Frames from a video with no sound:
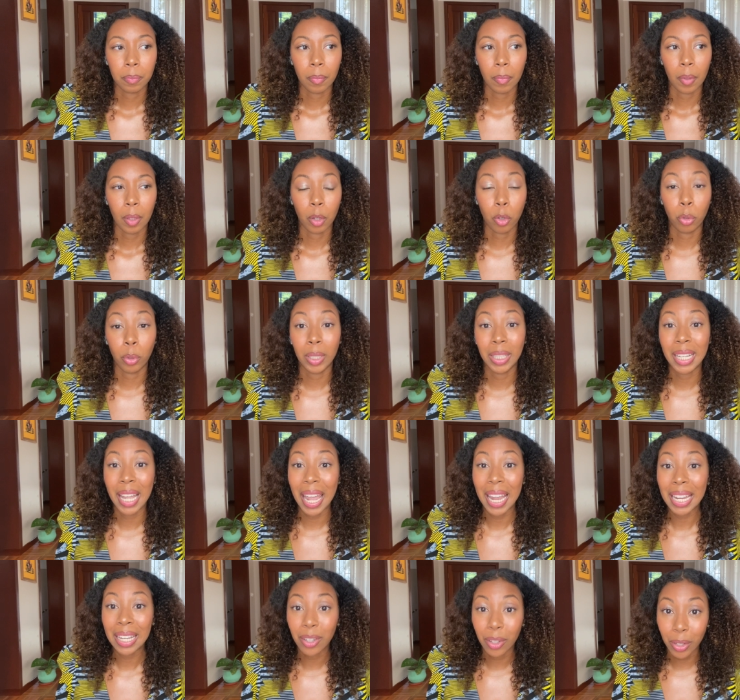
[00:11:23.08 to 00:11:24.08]

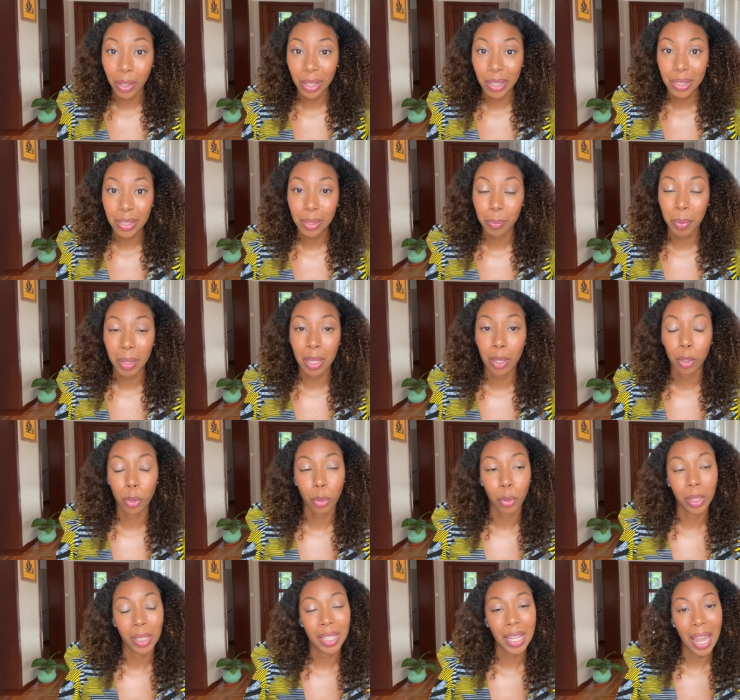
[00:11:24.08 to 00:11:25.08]
creators, being
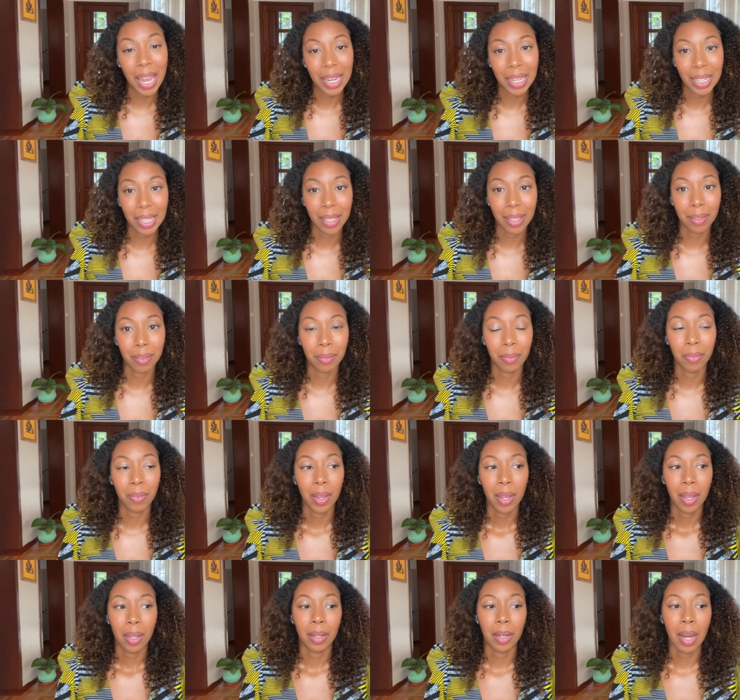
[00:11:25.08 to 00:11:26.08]
creative,
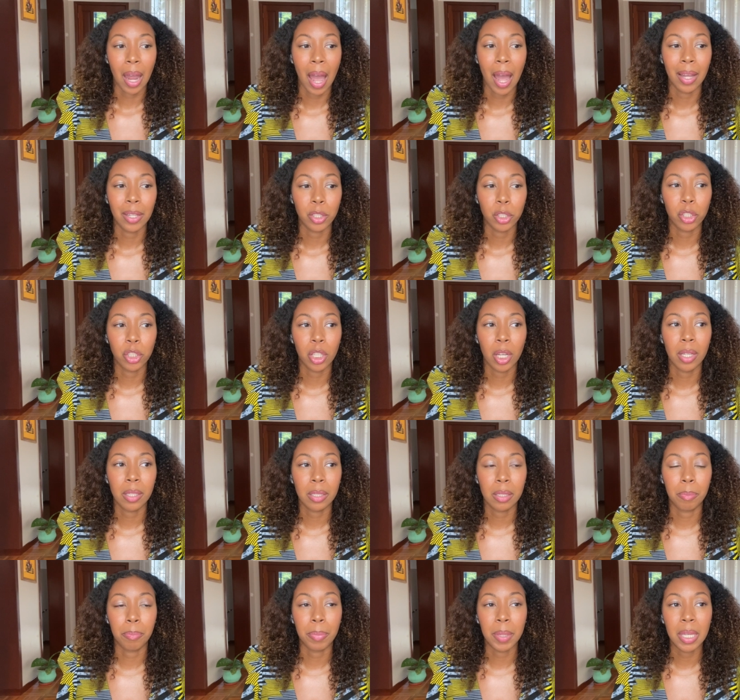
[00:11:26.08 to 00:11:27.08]
not
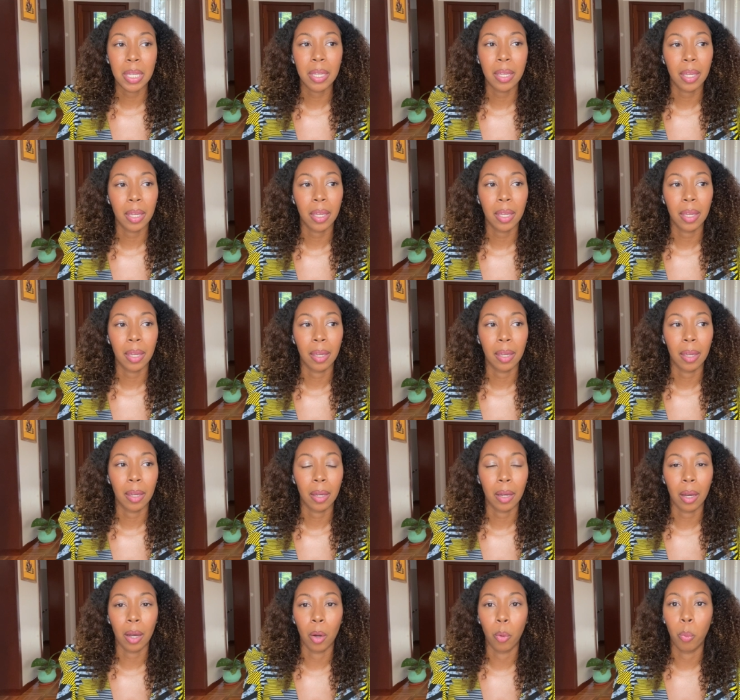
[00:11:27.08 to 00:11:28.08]
just being
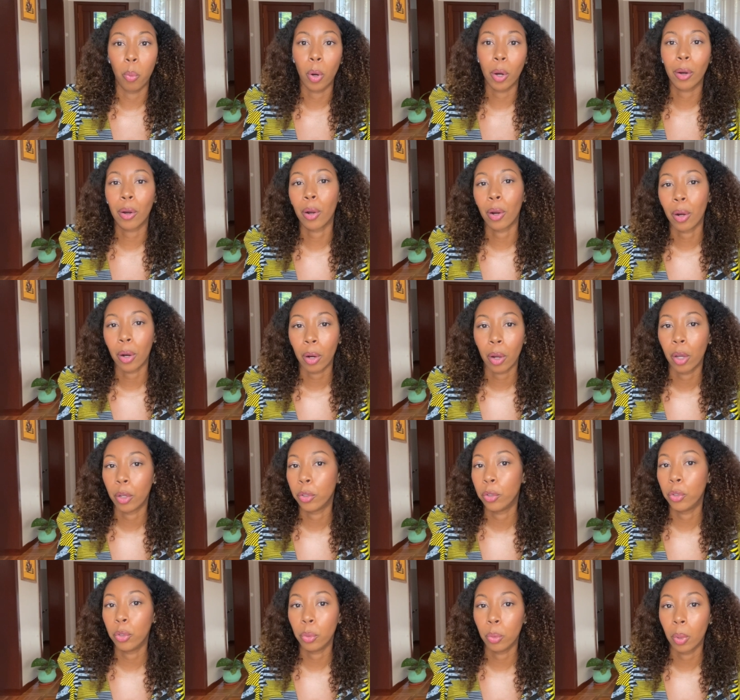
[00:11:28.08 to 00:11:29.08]
a worker, a
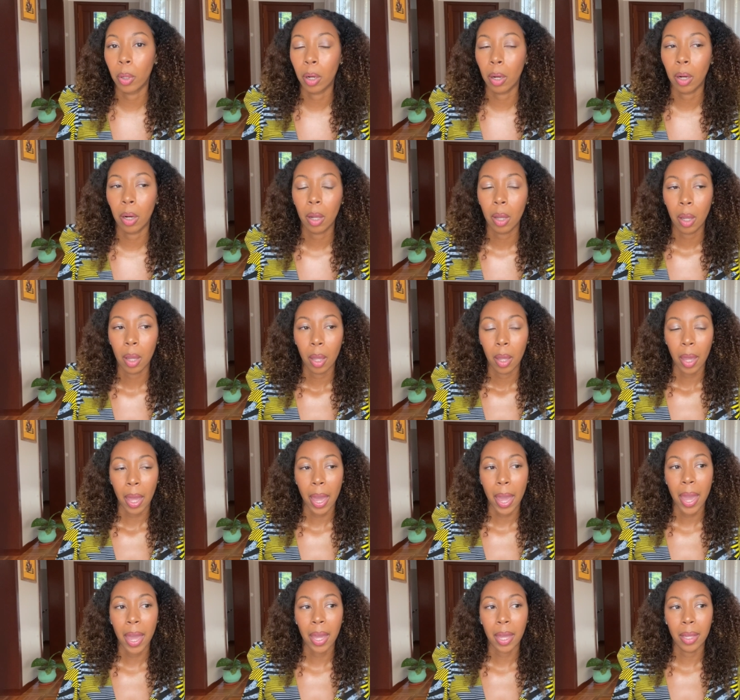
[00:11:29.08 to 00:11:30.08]
doer.
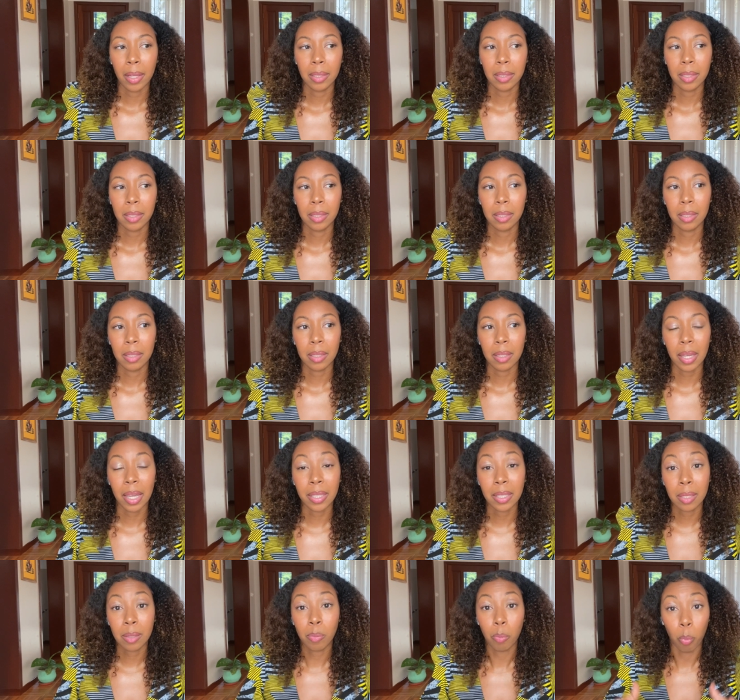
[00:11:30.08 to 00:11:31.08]
And
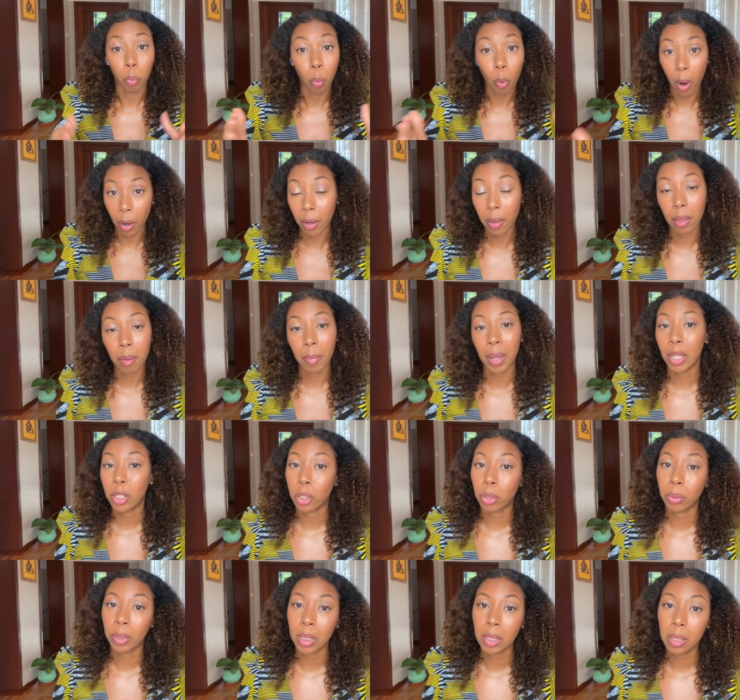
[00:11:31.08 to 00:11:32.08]
it's one of the
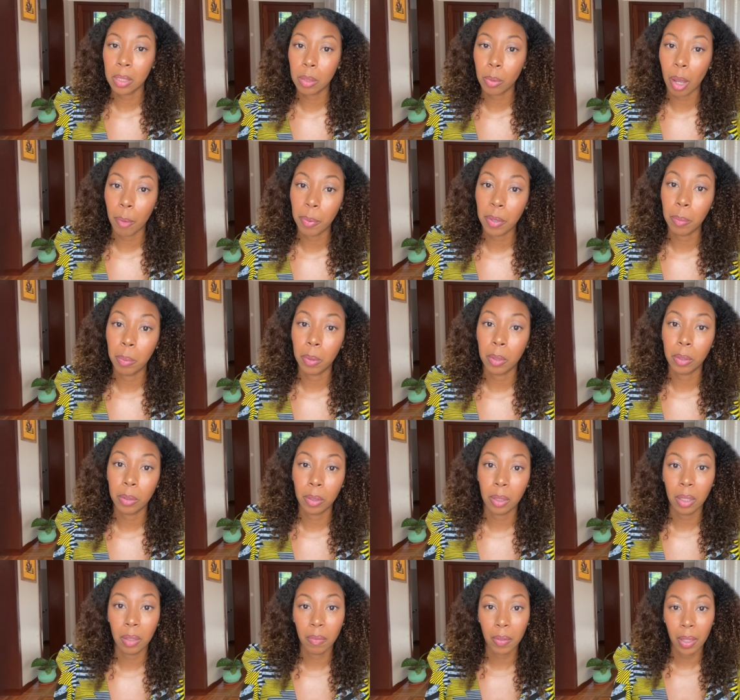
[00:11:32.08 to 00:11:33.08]
major reasons why people are
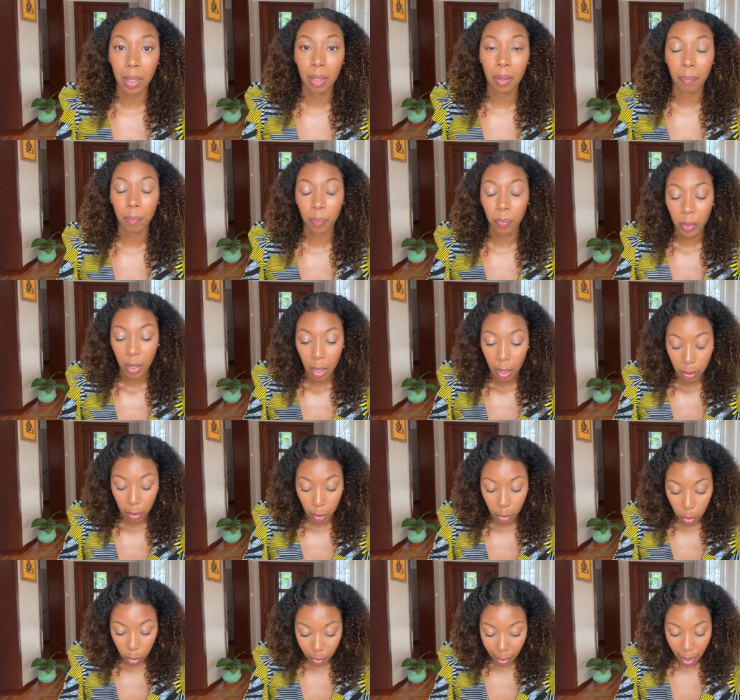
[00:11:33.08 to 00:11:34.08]
leaving the
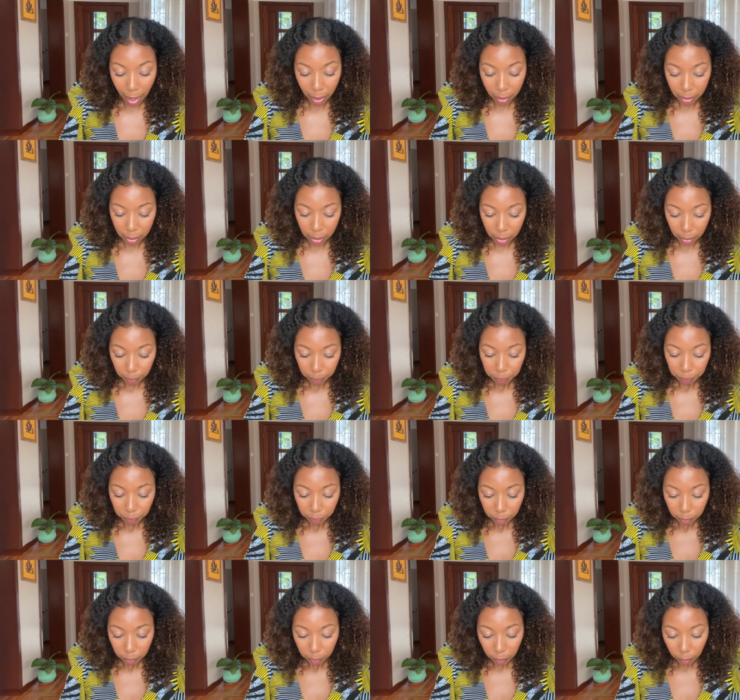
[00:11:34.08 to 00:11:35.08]
US.
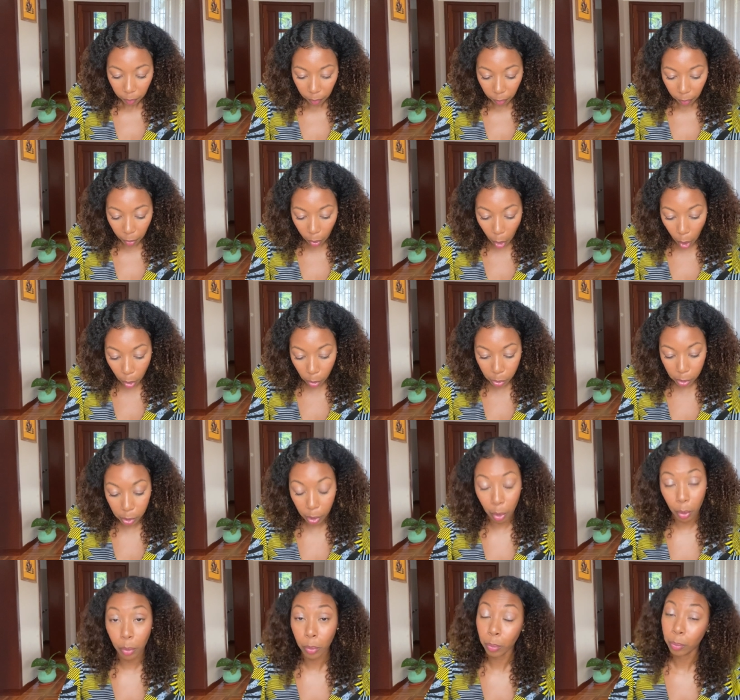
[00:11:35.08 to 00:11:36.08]

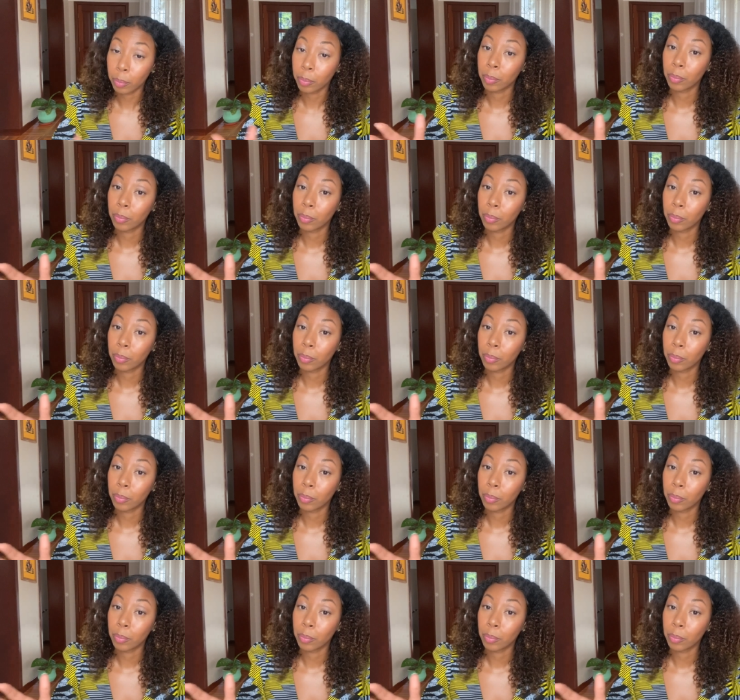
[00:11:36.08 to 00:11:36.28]
Also,